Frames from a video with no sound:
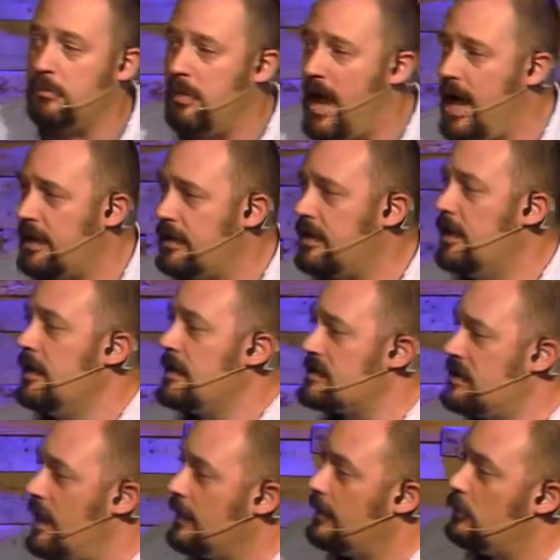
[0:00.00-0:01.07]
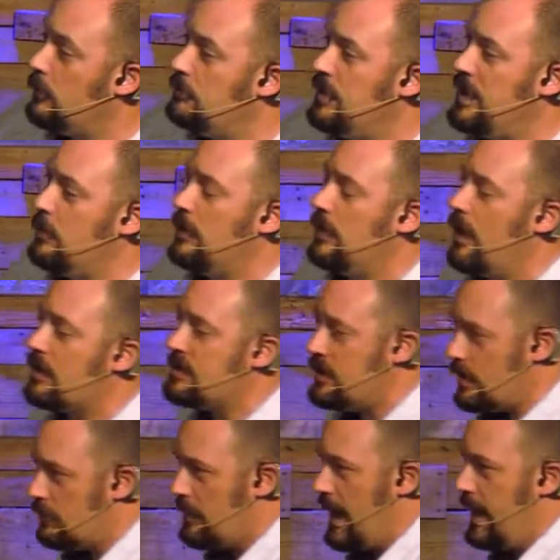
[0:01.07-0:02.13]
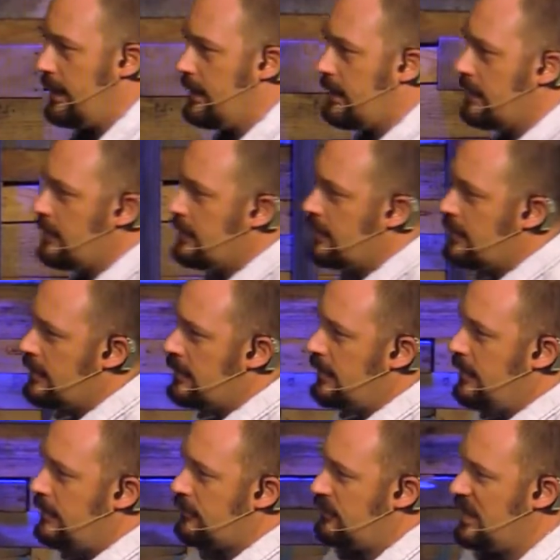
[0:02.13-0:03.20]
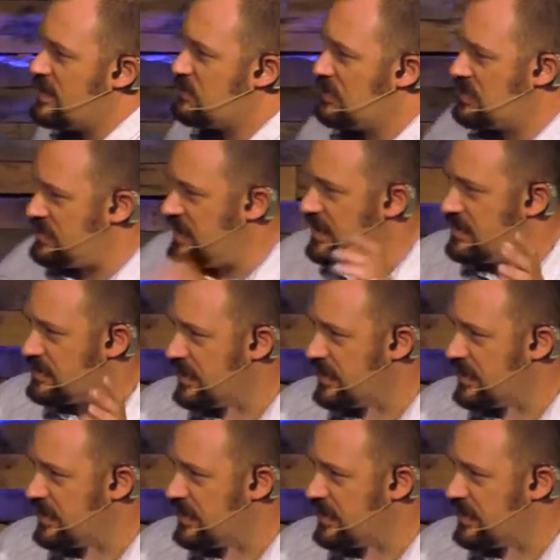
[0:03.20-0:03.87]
back is not going to be what knocks you back. Friends, but sin is